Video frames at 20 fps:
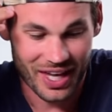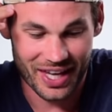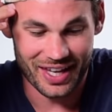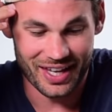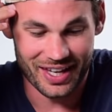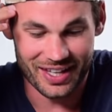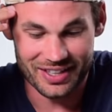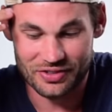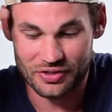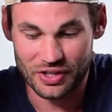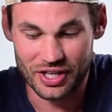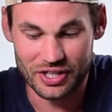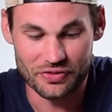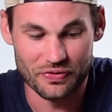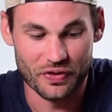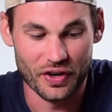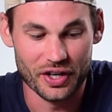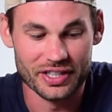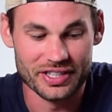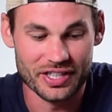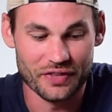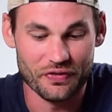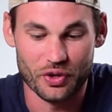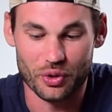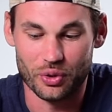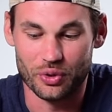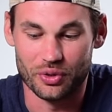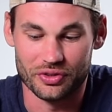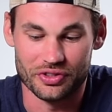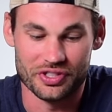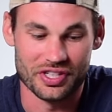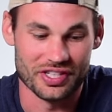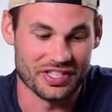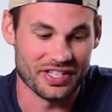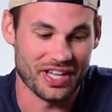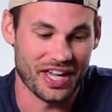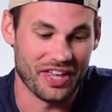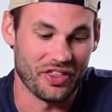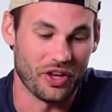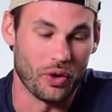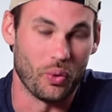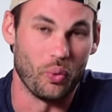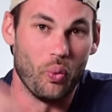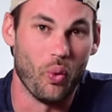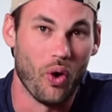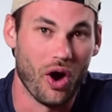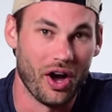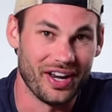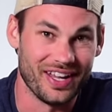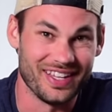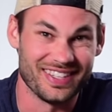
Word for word: It's, it's very difficult to say that one